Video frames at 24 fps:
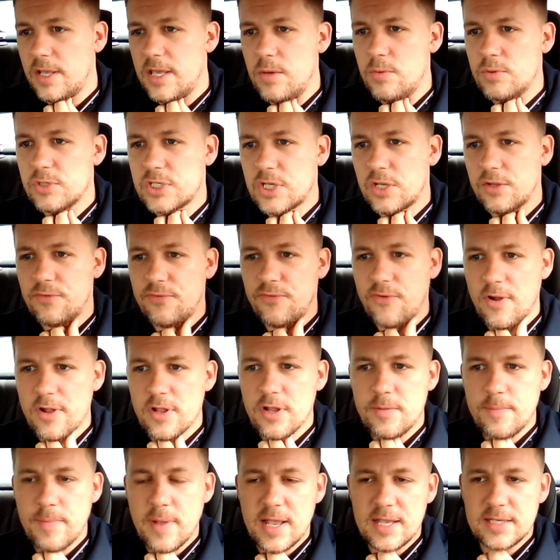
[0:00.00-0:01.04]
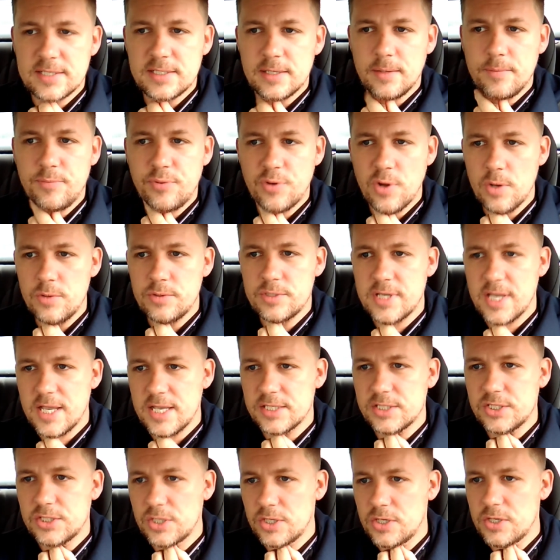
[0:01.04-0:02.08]
he was confronted by some
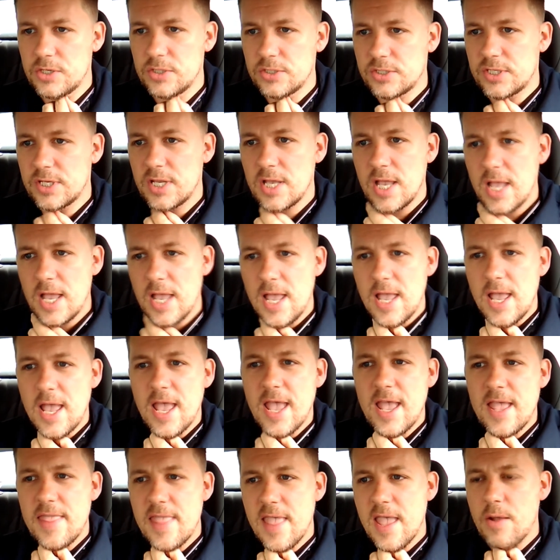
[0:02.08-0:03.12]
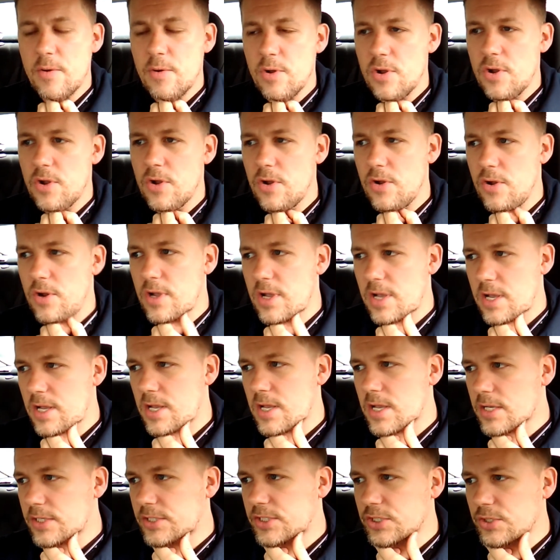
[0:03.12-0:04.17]
protesters, and they were
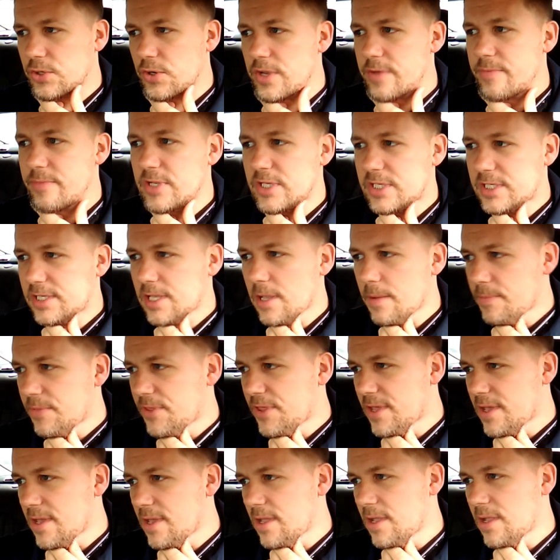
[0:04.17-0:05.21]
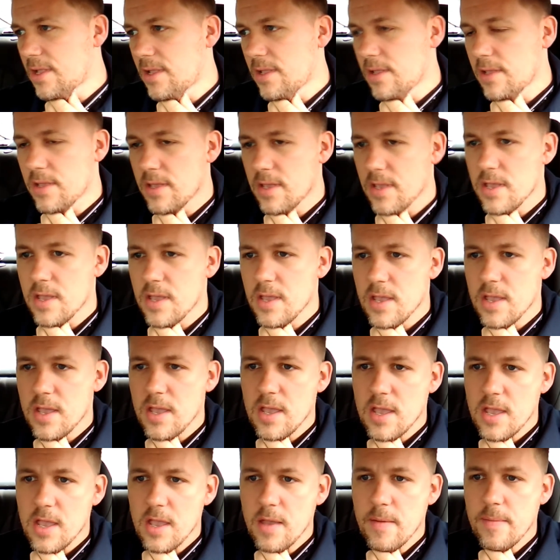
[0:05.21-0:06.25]
uh, screaming something
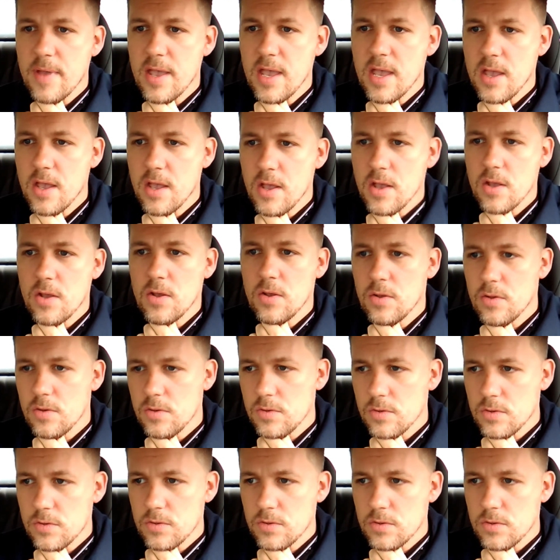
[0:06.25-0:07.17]
about